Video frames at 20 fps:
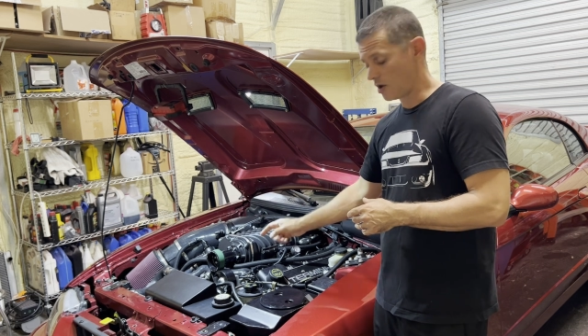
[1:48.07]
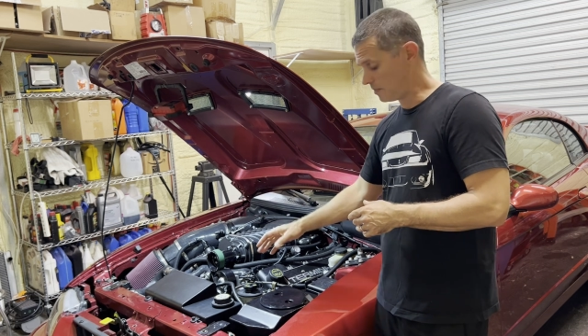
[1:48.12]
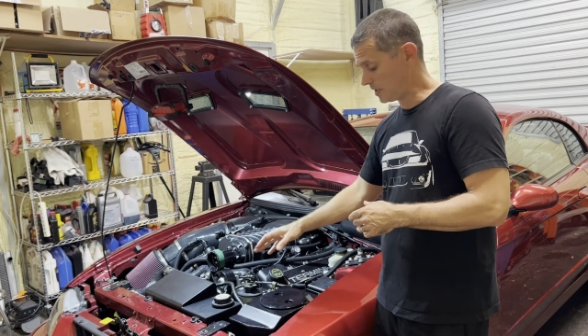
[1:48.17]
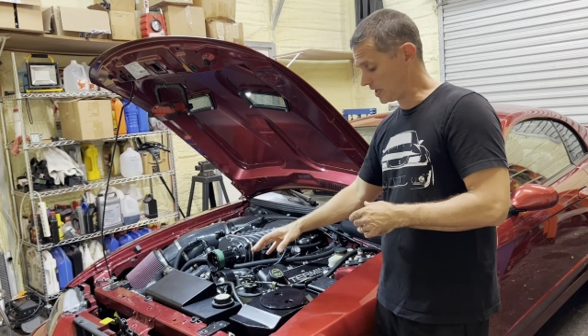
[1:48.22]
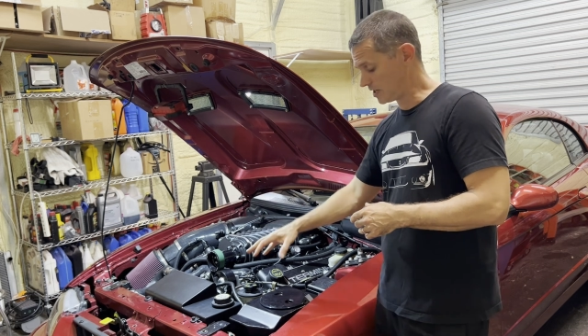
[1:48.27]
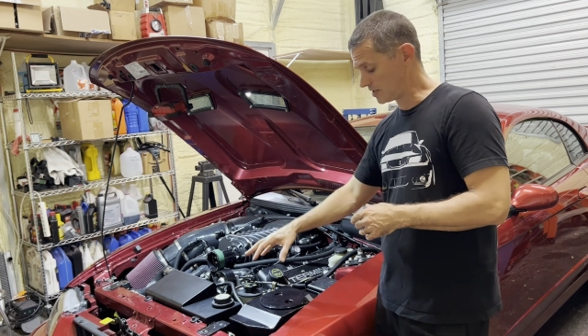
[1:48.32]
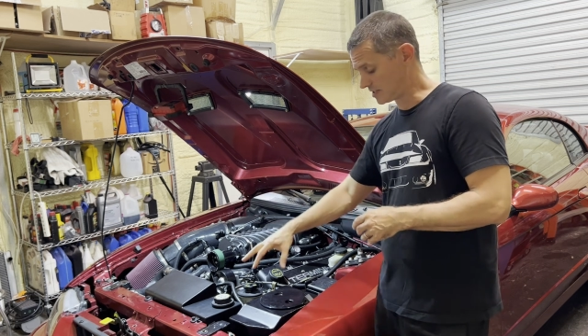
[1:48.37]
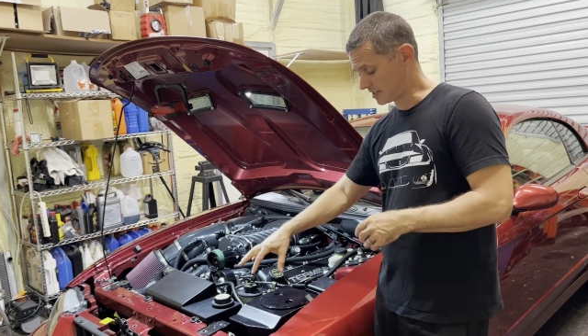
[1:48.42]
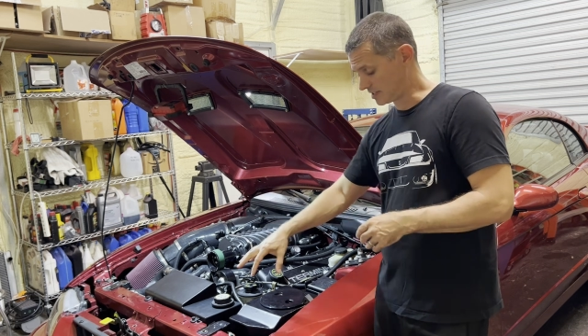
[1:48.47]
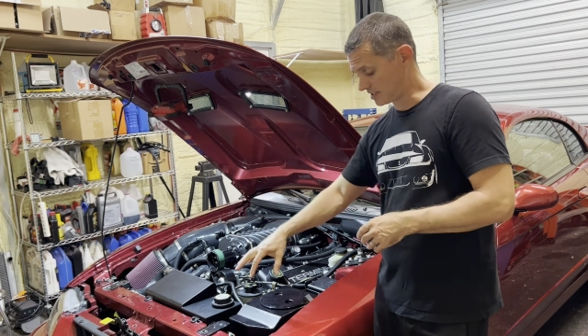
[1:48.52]

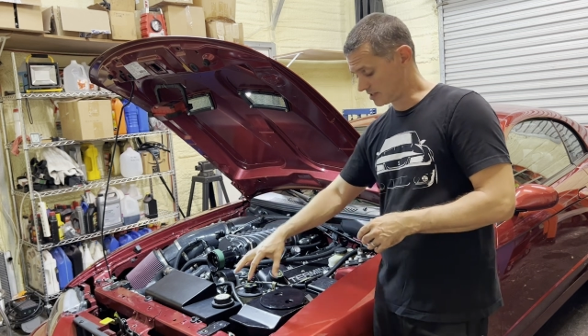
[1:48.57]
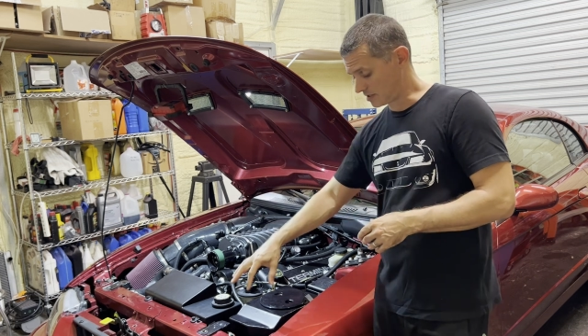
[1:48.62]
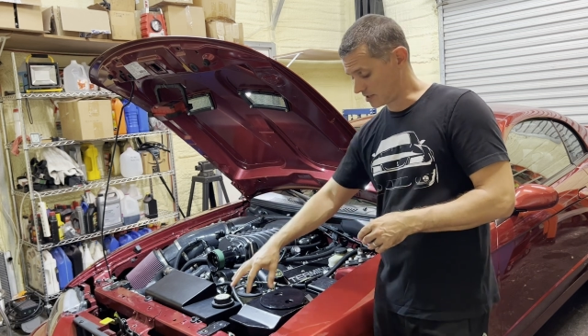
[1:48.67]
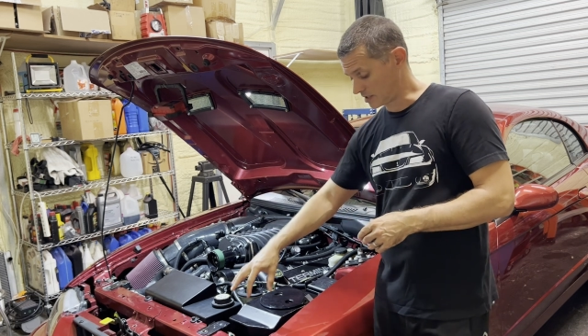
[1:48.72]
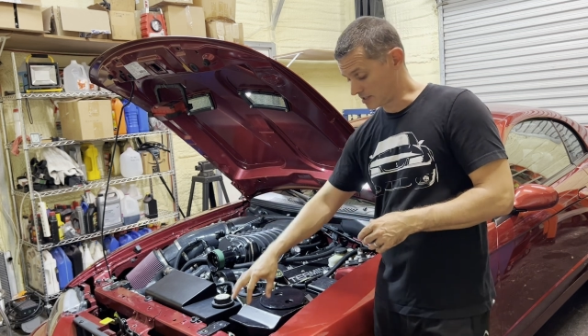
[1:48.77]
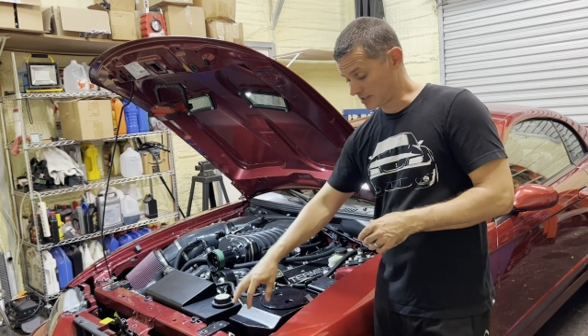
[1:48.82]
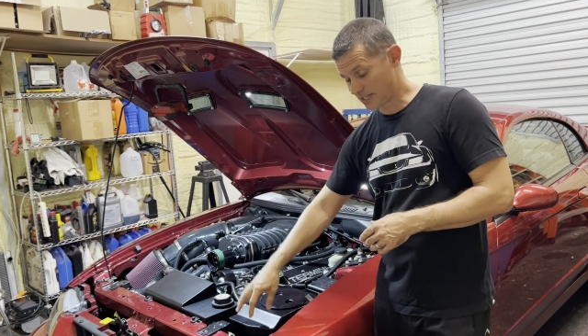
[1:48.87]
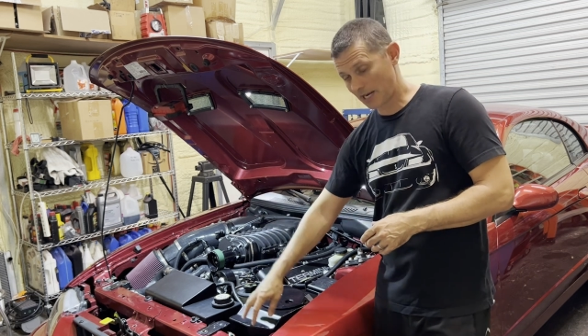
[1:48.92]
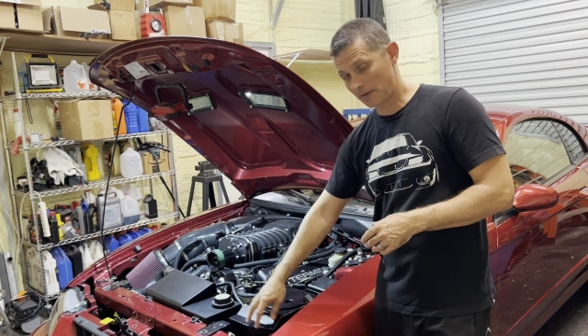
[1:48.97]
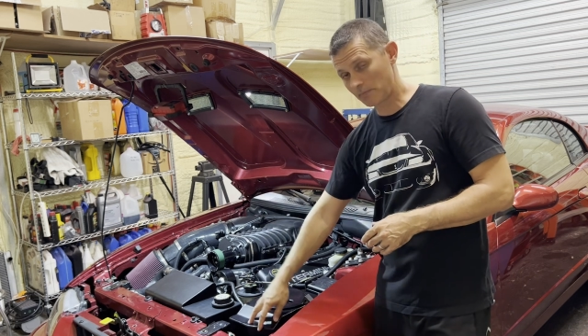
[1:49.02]
because the
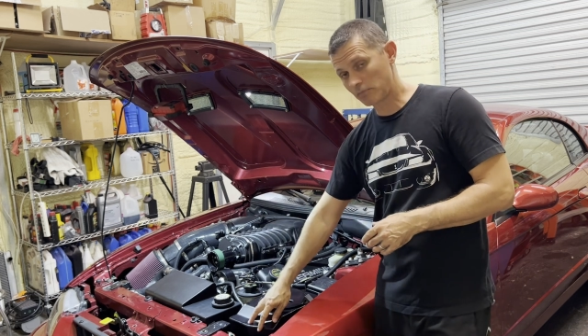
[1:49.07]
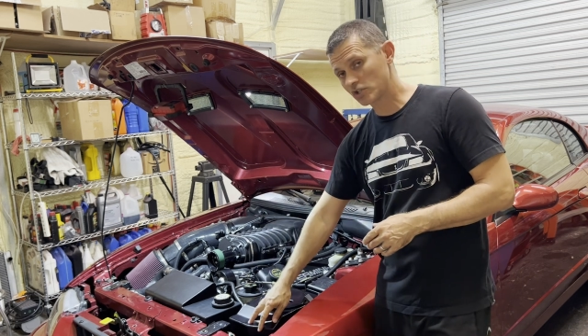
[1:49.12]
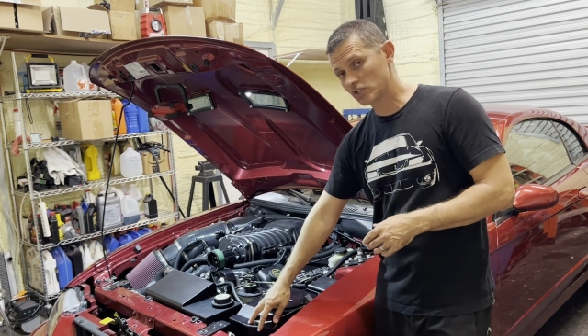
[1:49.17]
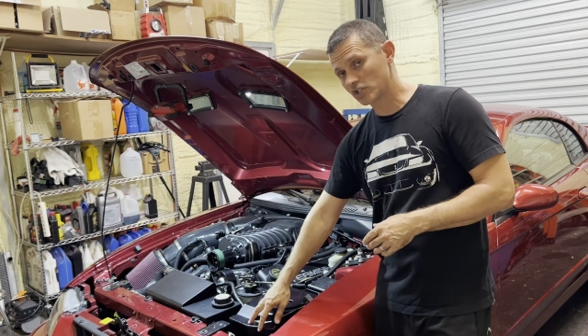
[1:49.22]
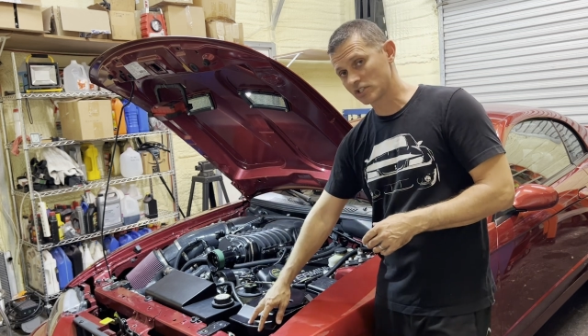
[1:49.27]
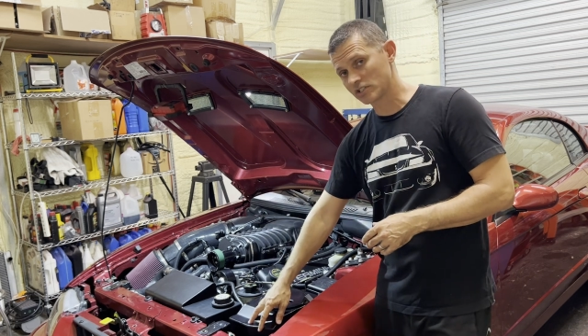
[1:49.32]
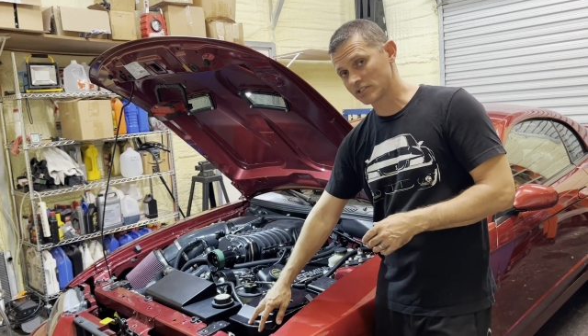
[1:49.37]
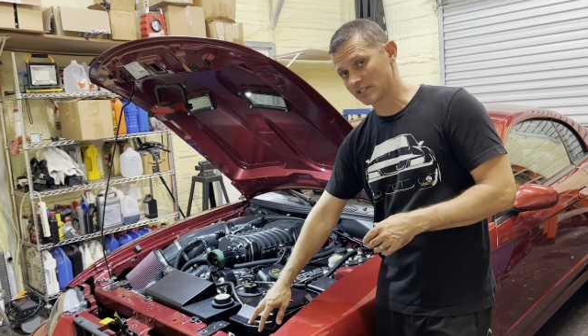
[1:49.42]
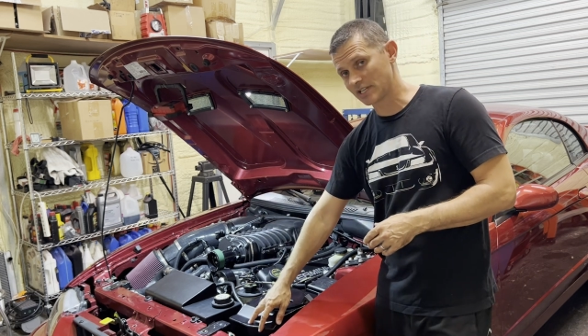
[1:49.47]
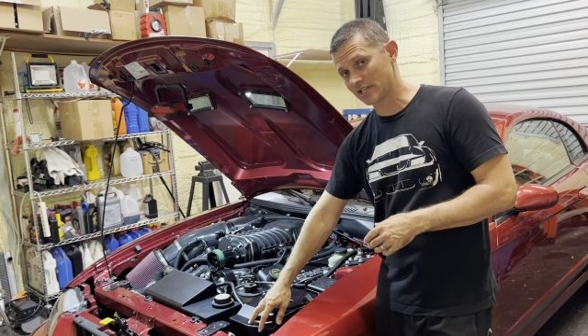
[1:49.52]

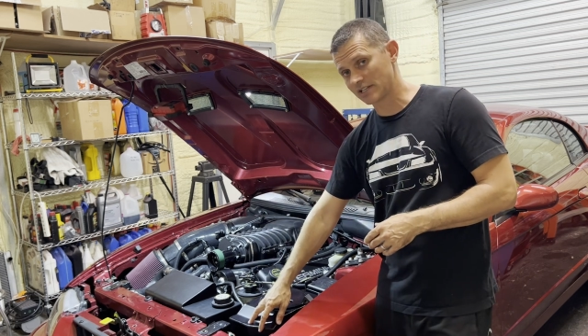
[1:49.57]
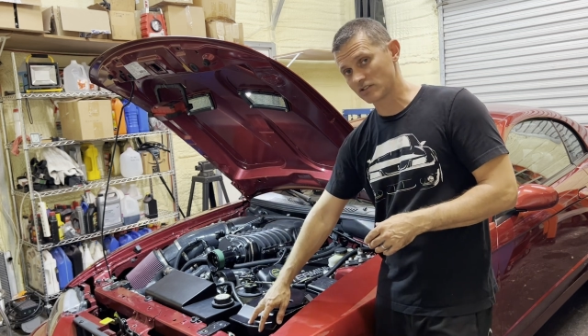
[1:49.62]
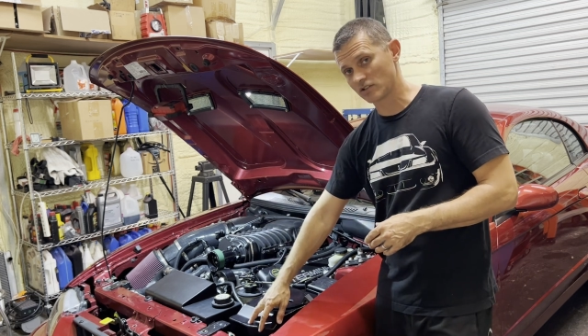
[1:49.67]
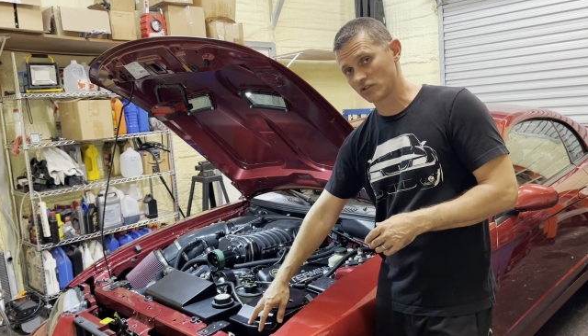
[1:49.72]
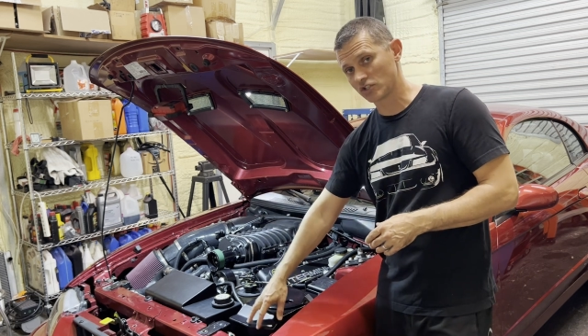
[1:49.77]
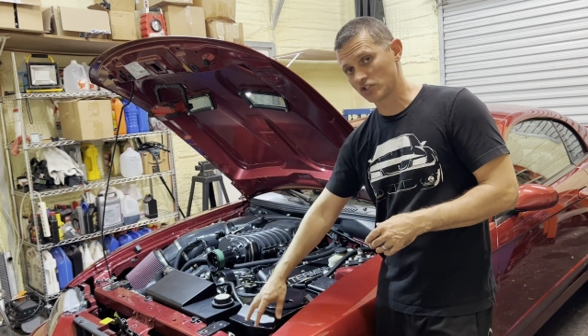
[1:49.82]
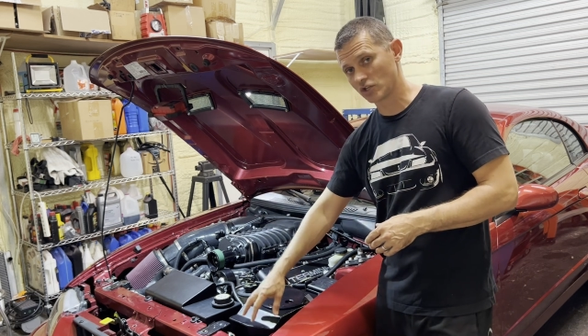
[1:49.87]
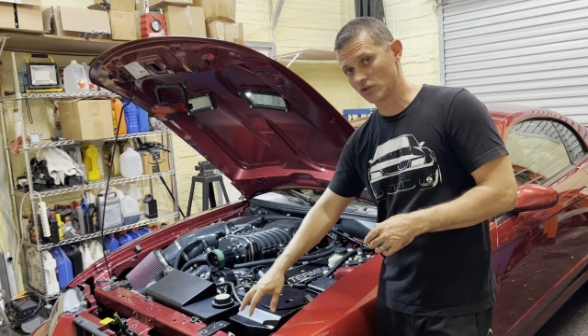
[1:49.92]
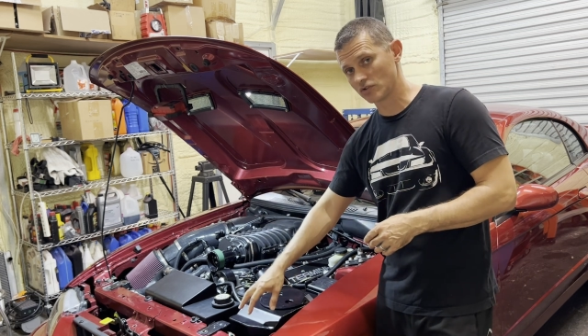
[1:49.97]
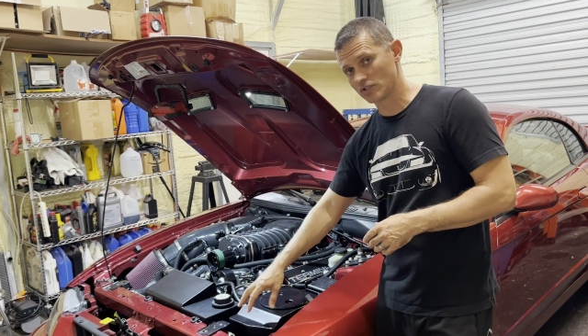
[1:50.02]
temperature
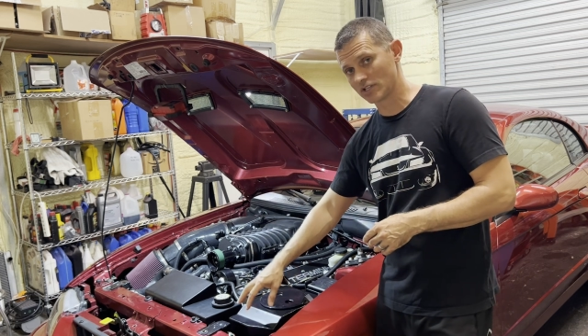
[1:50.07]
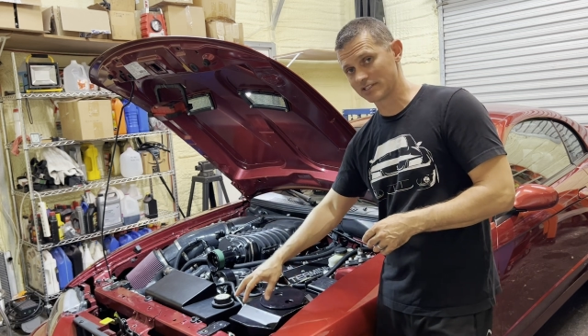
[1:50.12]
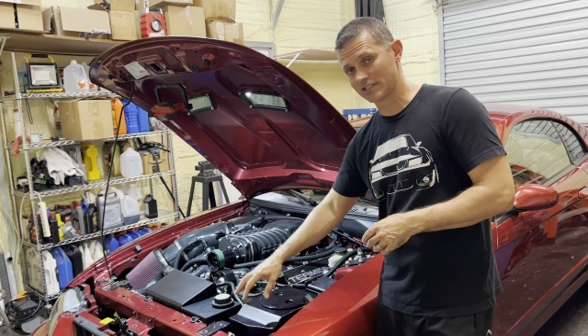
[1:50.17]
sensor shows